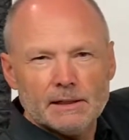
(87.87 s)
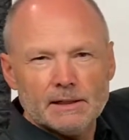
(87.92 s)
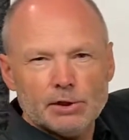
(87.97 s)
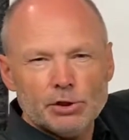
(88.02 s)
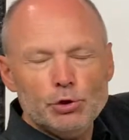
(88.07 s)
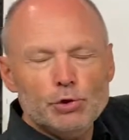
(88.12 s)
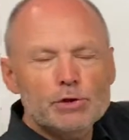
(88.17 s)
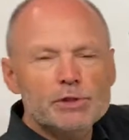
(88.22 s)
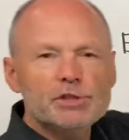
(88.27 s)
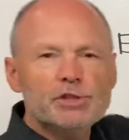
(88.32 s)

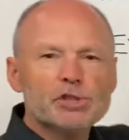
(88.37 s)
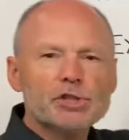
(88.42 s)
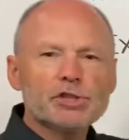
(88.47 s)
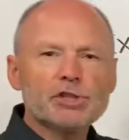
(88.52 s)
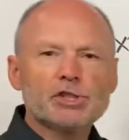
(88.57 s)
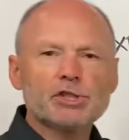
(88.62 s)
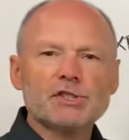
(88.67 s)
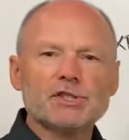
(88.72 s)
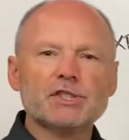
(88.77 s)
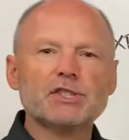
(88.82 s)
You can
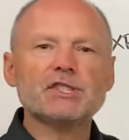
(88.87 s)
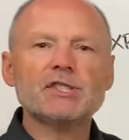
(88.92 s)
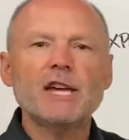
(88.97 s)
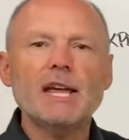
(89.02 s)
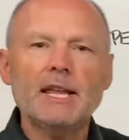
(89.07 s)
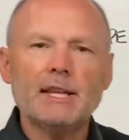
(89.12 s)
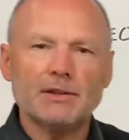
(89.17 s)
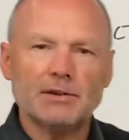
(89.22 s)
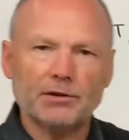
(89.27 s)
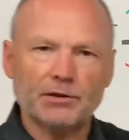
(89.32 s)
just
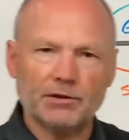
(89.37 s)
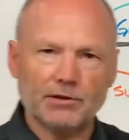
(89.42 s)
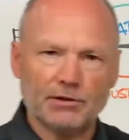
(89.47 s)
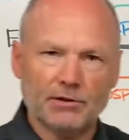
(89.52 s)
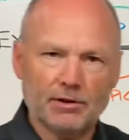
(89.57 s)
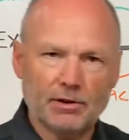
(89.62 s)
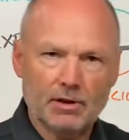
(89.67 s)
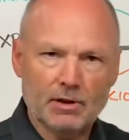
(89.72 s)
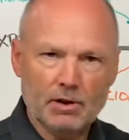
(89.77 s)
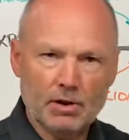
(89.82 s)
sense
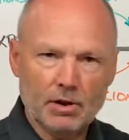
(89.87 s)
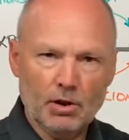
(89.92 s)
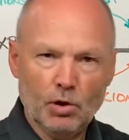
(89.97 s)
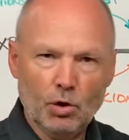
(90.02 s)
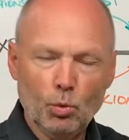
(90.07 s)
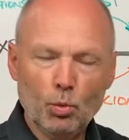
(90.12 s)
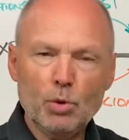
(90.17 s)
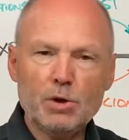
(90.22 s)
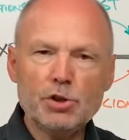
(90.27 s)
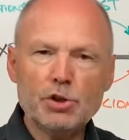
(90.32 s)

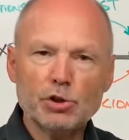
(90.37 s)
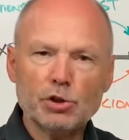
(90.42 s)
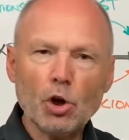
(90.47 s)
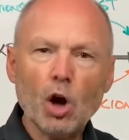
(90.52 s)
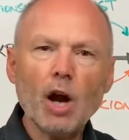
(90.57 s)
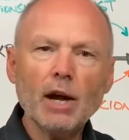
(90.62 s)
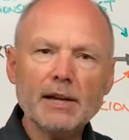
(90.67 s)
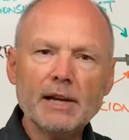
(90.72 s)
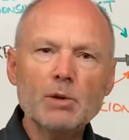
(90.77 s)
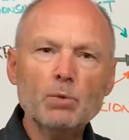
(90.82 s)
when you're
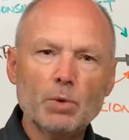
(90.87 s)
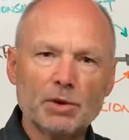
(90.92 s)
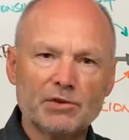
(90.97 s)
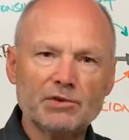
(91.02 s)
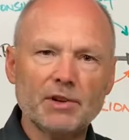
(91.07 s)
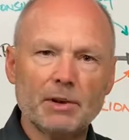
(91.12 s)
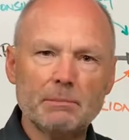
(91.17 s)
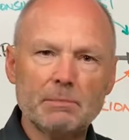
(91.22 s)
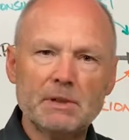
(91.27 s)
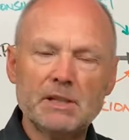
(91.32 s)
talking with
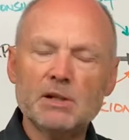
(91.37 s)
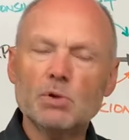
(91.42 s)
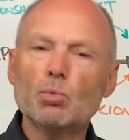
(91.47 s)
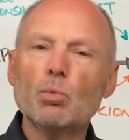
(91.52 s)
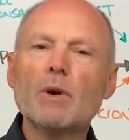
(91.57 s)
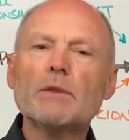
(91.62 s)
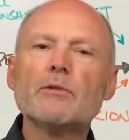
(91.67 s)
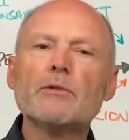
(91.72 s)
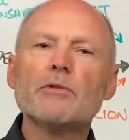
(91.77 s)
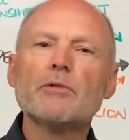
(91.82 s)
somebody
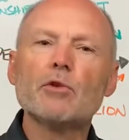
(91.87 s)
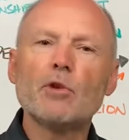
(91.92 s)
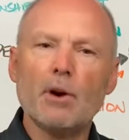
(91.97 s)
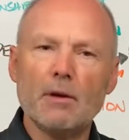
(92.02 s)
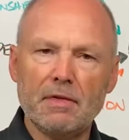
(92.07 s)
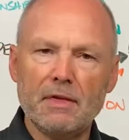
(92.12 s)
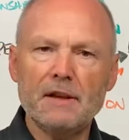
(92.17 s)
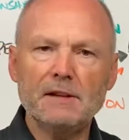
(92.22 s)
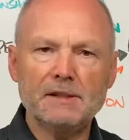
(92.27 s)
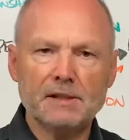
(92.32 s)
whether they're
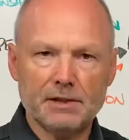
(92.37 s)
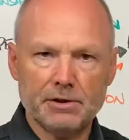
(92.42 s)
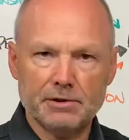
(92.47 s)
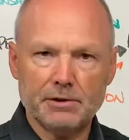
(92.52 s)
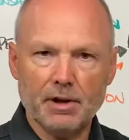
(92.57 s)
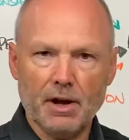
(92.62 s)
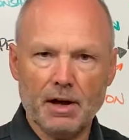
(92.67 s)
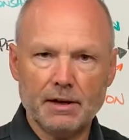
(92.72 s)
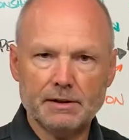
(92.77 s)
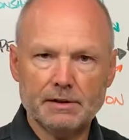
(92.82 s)
authentic or
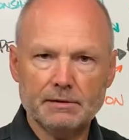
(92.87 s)
not.